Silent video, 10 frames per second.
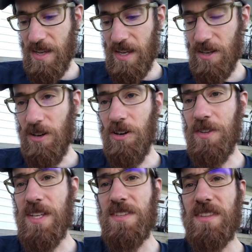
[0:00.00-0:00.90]
and all
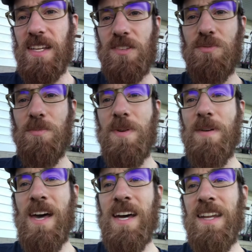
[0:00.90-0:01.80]
these things will be
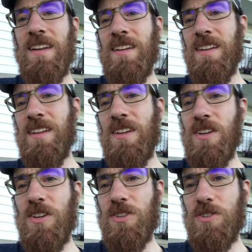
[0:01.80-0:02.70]
added
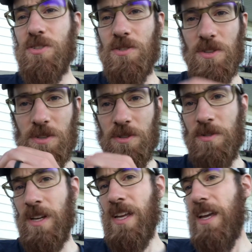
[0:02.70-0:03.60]
to
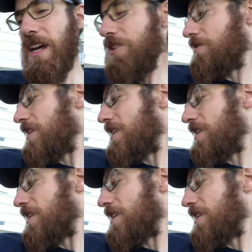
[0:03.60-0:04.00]
you." And you can